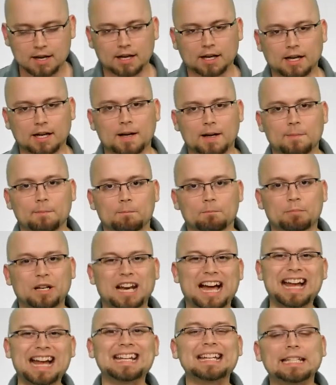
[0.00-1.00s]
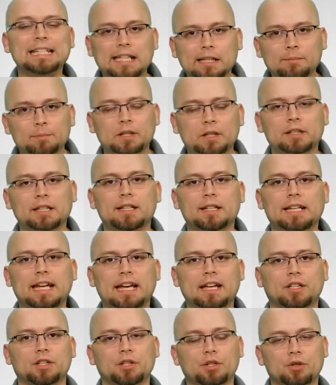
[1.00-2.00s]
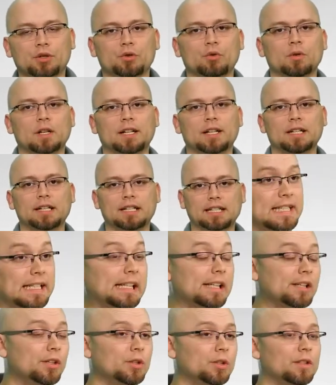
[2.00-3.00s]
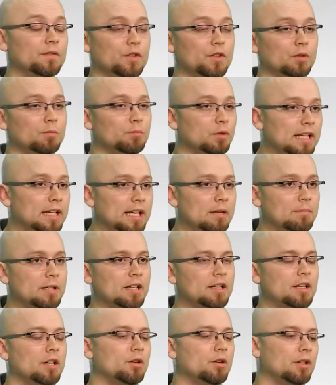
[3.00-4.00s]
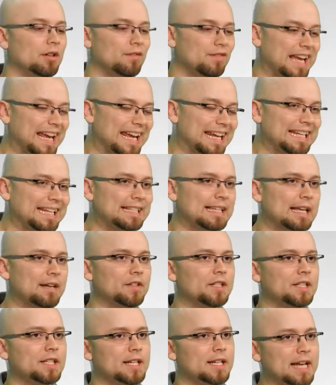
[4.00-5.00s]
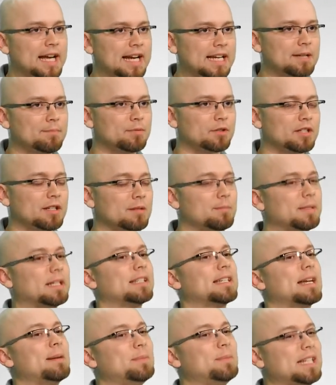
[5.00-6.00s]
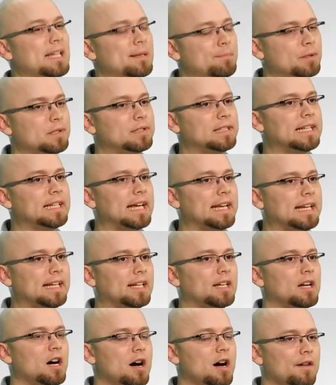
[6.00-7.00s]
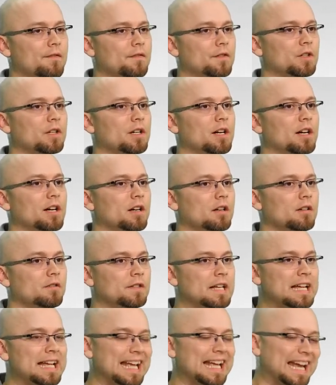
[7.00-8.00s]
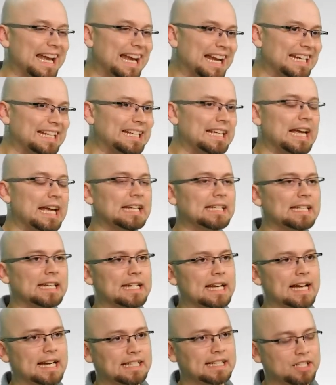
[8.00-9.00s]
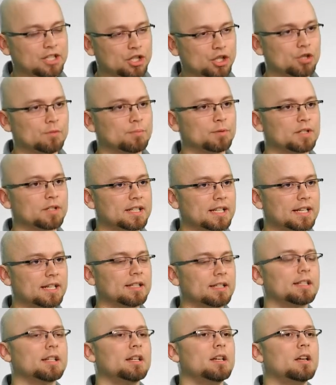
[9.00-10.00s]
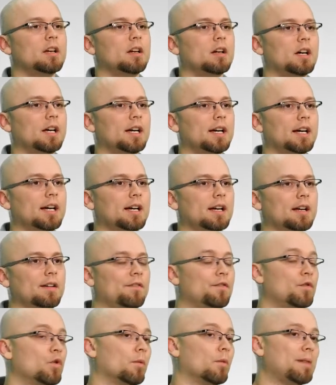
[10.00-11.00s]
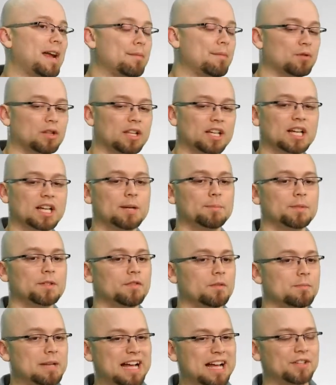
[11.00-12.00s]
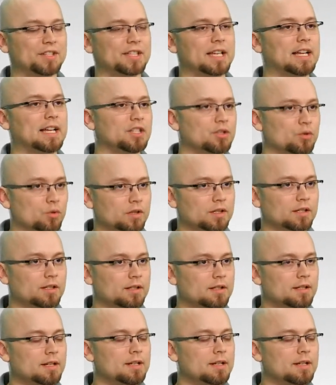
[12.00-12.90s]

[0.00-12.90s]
But I can typically get you a yield if you're bringing me a note of 87 to 90% because I'm typically getting an offer of 88 to 92% for paper that comes from outside sources.